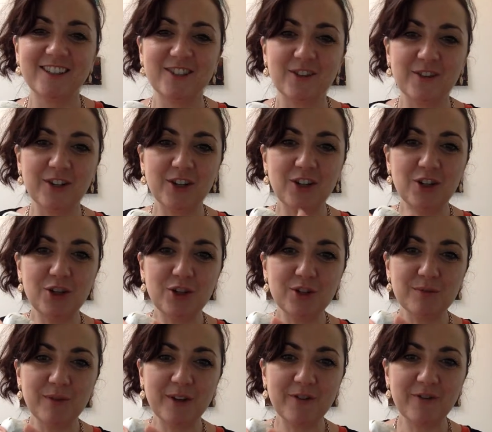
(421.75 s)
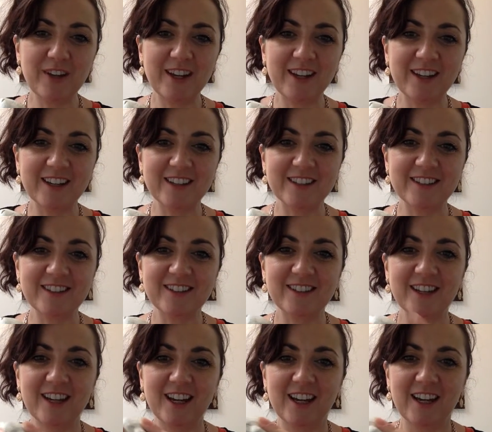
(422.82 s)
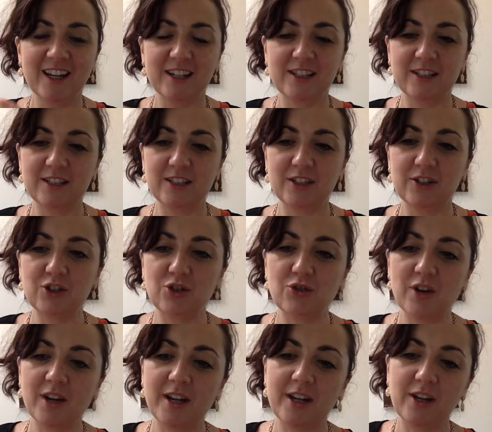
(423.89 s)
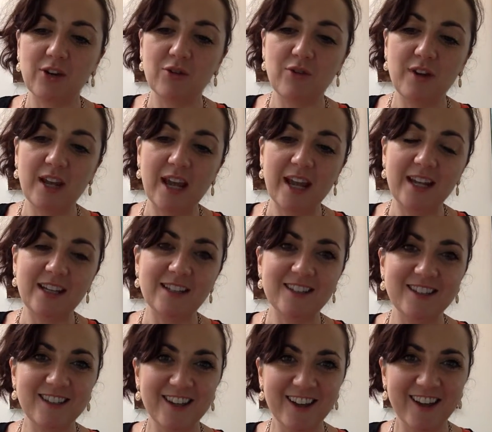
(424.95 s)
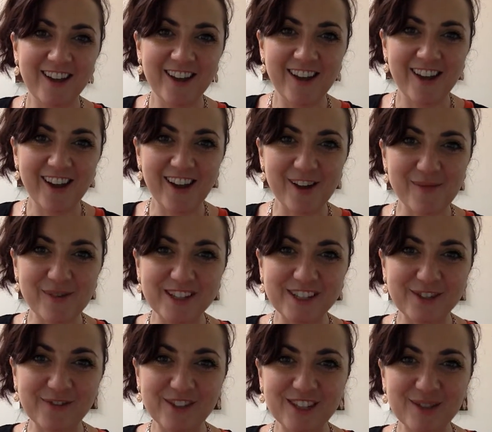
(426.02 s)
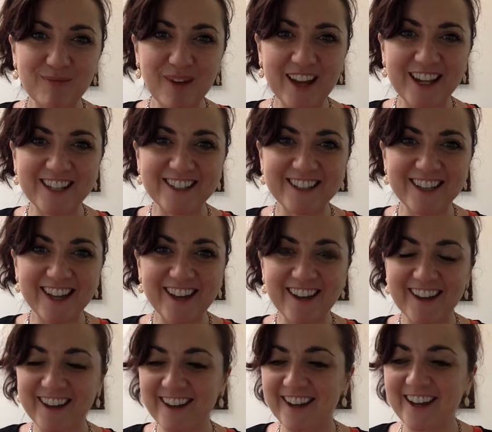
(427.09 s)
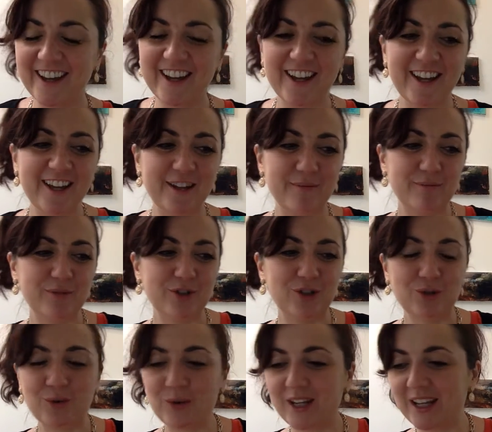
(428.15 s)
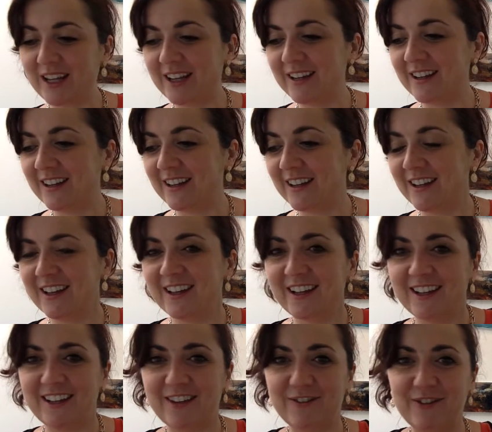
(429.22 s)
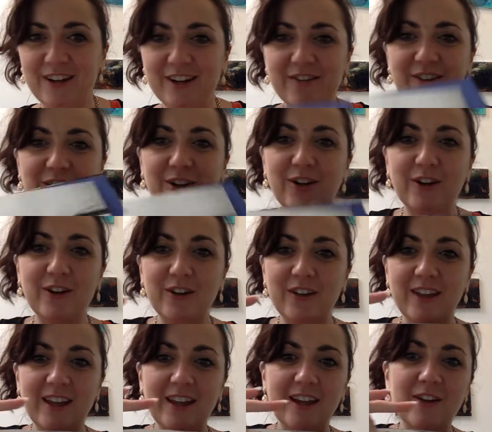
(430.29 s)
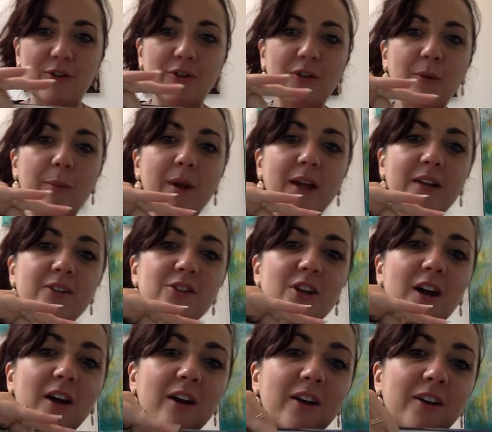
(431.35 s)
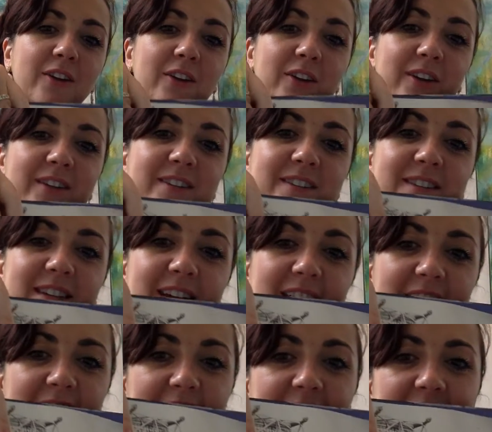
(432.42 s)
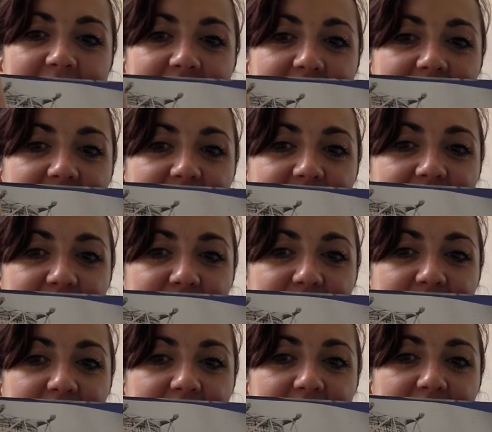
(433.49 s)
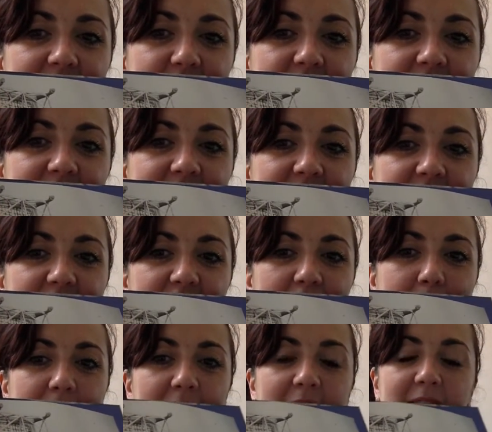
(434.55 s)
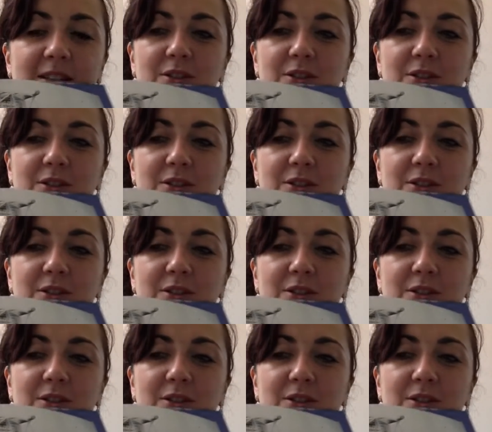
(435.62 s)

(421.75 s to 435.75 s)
So I'm going to use my fingers to try and create a bit of a space there in between. If we have a look here on the picture, you can see there's this really interesting shape here.